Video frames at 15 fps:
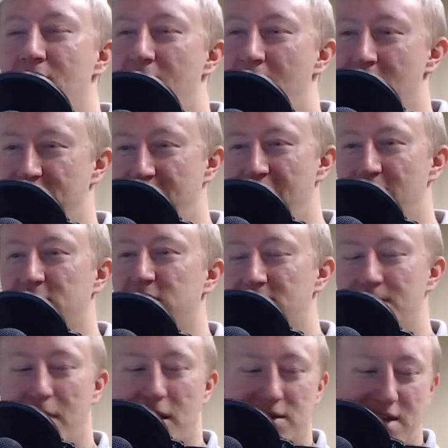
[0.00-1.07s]
I finally see
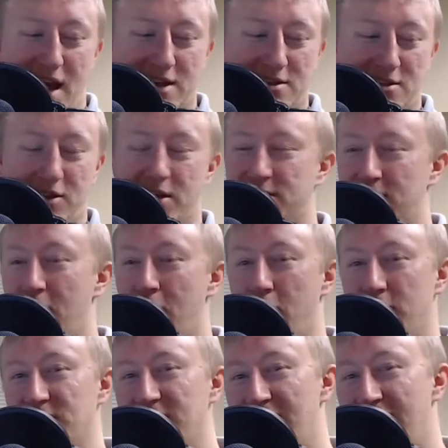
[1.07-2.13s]
my task list
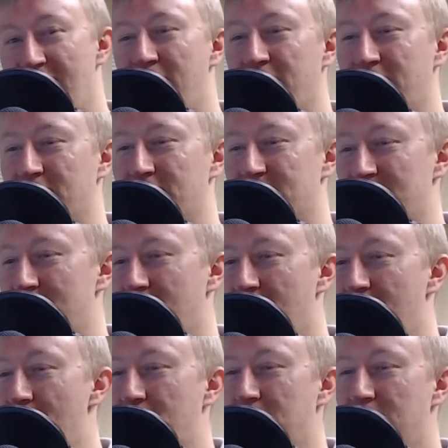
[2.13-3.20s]
going down instead of
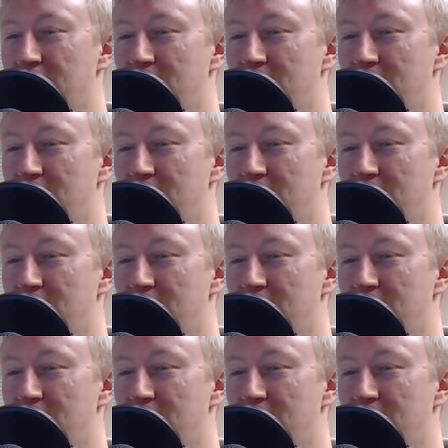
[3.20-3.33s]
up,